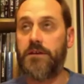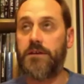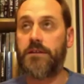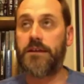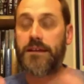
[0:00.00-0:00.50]

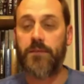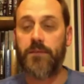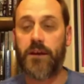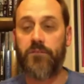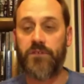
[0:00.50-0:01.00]
gimmick
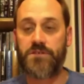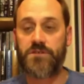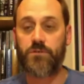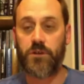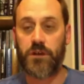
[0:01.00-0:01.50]
of the
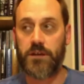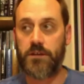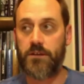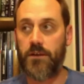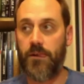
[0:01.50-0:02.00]
story.
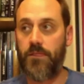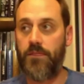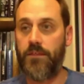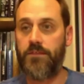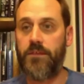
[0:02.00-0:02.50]

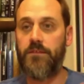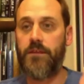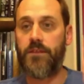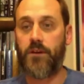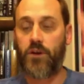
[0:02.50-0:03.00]

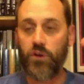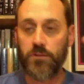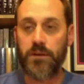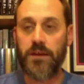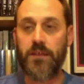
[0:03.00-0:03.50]
That there
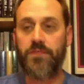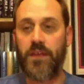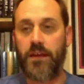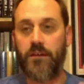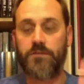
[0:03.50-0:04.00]
could be a
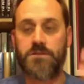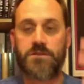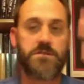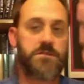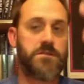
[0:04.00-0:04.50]

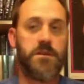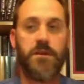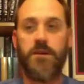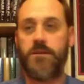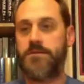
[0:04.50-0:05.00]
Thanos
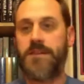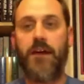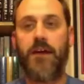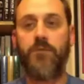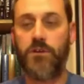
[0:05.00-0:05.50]

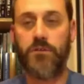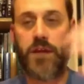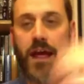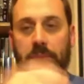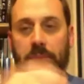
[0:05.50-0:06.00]
download
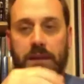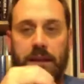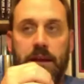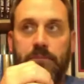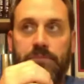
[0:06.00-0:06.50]

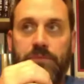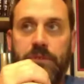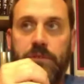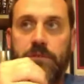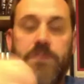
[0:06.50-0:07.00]
happening
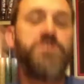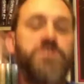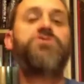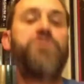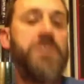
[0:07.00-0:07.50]
is
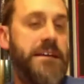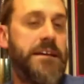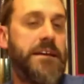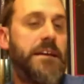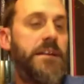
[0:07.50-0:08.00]
intriguing
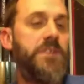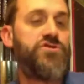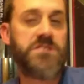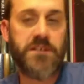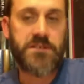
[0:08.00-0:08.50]
and
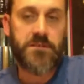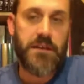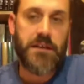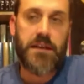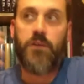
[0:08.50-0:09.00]
interesting to
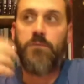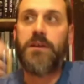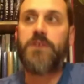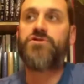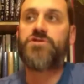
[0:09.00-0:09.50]
me, and I would be
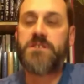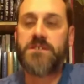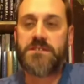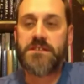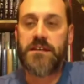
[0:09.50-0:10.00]
interested to
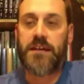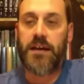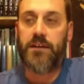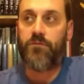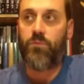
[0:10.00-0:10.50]
see
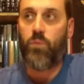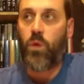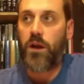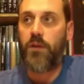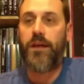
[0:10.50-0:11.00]
kind of
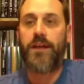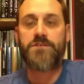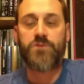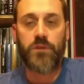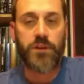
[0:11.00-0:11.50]
where that
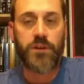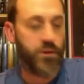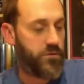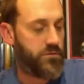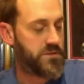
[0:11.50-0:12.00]
story
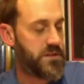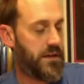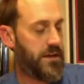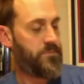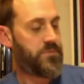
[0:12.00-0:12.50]
goes.
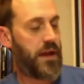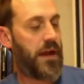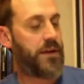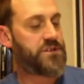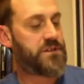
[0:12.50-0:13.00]

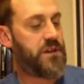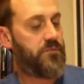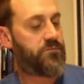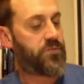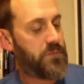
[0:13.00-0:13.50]

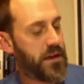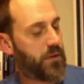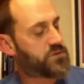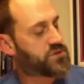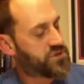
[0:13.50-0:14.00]
For me, I
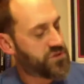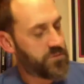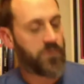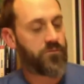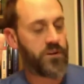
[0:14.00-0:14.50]
was
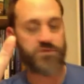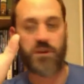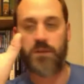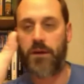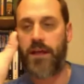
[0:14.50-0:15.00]
super
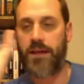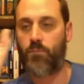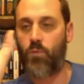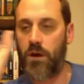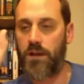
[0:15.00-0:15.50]
frustrated by that
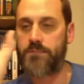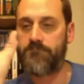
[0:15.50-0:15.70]
one